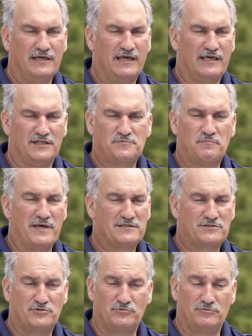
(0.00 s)
and it's
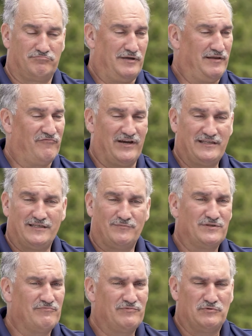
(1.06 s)
best to invite them
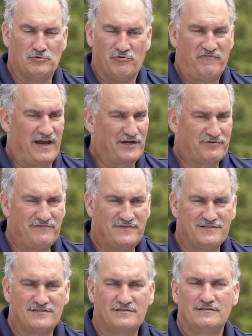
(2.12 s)
to do a factory
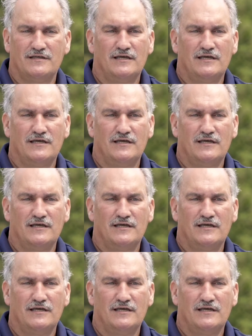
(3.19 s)
visit,